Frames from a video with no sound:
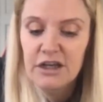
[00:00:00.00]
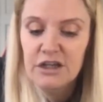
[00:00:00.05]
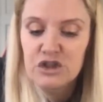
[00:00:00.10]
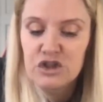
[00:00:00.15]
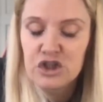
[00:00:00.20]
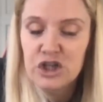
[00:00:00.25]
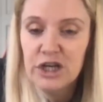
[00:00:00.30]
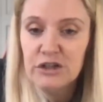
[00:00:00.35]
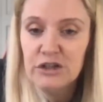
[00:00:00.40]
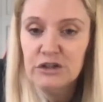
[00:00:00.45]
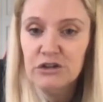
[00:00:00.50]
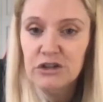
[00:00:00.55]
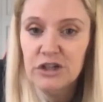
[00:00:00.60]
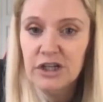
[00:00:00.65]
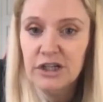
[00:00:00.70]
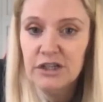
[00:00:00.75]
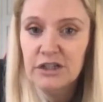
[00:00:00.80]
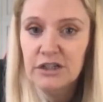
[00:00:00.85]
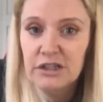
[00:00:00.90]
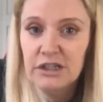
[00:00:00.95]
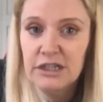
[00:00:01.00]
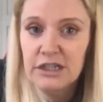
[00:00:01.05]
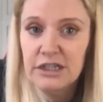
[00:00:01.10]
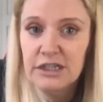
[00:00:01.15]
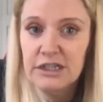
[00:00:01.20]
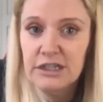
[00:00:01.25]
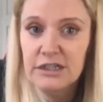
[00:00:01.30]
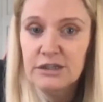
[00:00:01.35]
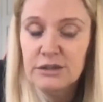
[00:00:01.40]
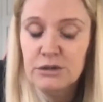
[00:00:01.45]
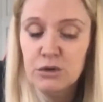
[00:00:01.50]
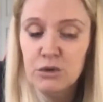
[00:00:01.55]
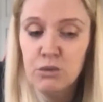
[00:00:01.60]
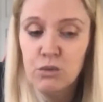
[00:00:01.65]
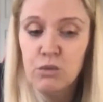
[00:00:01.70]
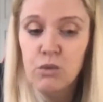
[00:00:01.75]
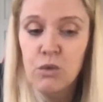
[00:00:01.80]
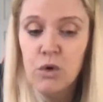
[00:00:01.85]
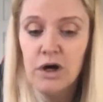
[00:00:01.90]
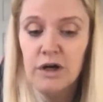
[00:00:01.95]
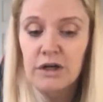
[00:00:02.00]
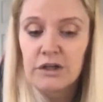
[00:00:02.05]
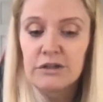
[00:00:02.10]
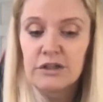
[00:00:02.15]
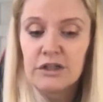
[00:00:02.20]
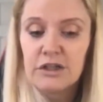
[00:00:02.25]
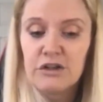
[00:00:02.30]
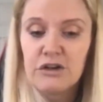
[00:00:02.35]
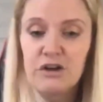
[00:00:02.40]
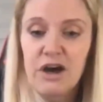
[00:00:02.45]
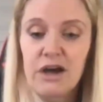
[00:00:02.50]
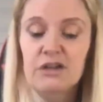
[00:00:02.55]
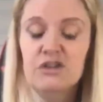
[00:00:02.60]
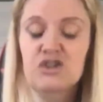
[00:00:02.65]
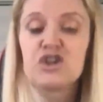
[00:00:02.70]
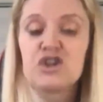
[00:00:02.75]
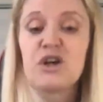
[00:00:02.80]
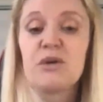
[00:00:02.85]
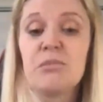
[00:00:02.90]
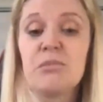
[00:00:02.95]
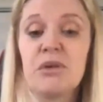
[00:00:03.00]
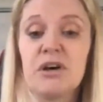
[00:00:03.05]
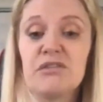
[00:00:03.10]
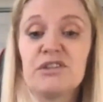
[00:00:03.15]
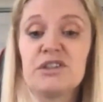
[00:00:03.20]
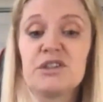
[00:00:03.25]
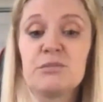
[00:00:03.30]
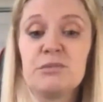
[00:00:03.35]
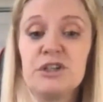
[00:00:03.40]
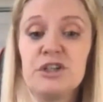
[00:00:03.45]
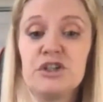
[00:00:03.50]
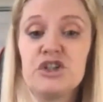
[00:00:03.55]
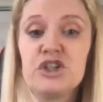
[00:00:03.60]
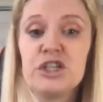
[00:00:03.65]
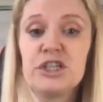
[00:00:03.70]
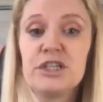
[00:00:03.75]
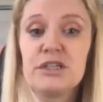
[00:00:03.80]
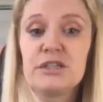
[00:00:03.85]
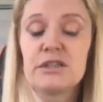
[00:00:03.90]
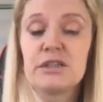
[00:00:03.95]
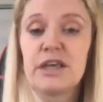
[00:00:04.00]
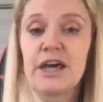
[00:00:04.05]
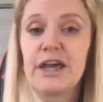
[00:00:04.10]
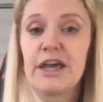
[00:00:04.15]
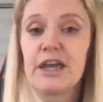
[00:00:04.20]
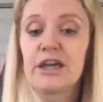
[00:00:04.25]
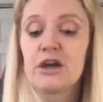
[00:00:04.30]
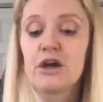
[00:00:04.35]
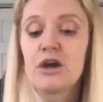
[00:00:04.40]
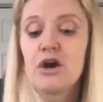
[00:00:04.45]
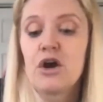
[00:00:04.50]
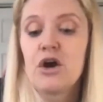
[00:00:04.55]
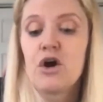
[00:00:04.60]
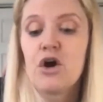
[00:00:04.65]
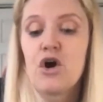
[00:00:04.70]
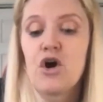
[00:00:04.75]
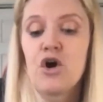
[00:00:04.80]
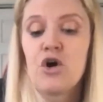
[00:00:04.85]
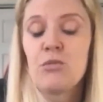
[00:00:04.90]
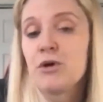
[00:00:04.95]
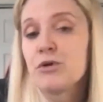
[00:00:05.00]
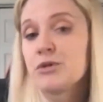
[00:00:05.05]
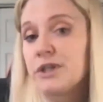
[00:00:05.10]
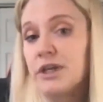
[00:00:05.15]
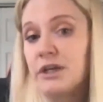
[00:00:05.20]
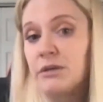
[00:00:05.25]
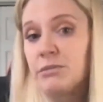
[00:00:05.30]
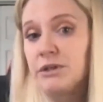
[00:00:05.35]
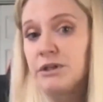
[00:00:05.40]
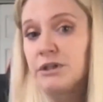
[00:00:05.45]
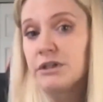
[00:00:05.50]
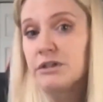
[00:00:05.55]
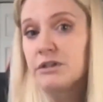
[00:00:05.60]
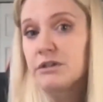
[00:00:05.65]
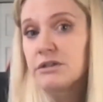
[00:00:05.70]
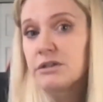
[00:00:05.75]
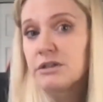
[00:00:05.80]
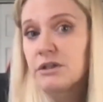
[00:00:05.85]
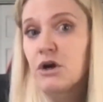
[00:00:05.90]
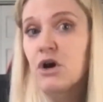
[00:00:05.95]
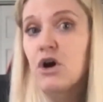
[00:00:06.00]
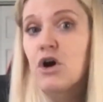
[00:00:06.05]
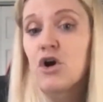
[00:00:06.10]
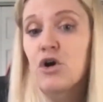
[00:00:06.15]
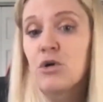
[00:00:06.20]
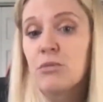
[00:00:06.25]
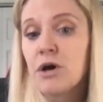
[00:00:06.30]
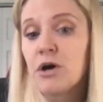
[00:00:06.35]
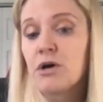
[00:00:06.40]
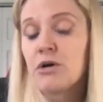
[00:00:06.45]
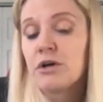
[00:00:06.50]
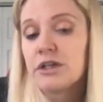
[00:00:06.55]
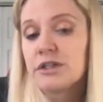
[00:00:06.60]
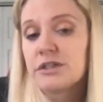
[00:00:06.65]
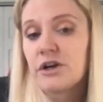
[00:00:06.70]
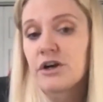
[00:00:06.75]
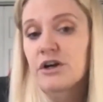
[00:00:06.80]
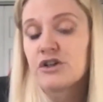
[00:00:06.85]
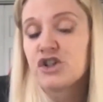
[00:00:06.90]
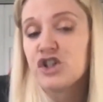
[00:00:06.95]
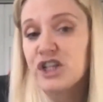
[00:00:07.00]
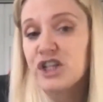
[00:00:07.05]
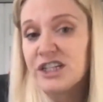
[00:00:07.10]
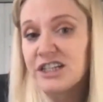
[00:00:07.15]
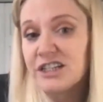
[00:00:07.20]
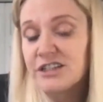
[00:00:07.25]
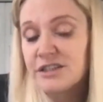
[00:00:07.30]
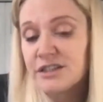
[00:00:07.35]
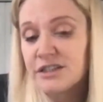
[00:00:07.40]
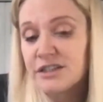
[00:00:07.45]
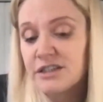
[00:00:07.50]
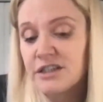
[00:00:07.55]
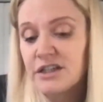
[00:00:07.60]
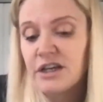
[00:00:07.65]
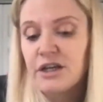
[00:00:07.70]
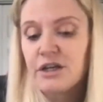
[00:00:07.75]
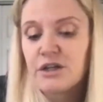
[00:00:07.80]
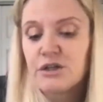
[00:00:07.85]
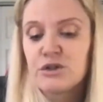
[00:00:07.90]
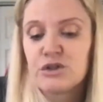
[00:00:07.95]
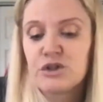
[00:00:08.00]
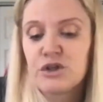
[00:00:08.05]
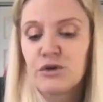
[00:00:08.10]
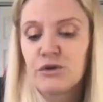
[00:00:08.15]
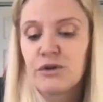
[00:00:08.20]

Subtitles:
genera is one notch above a species, like Homo sapiens. Homo is our genus. So